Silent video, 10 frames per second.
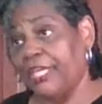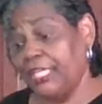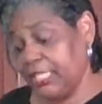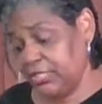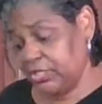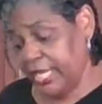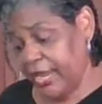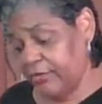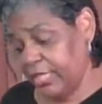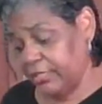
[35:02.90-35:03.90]
that it is
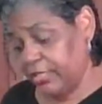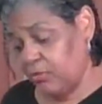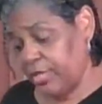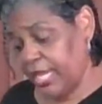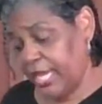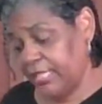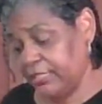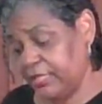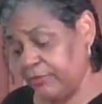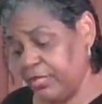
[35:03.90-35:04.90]
now in case I want to add
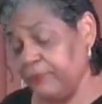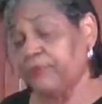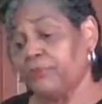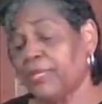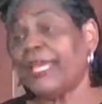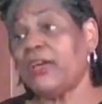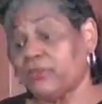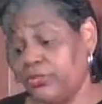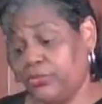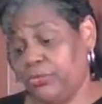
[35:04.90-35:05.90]
something
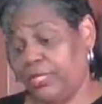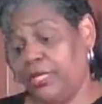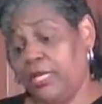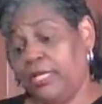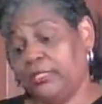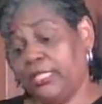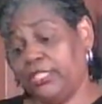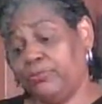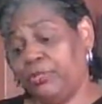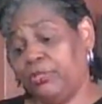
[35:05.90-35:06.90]
else to it. So I
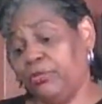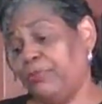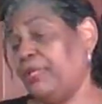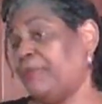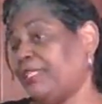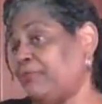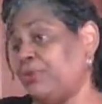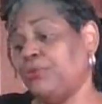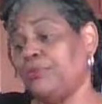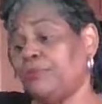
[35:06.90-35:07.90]
just put a little bit in my
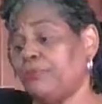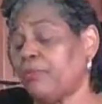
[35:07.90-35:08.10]
spoon.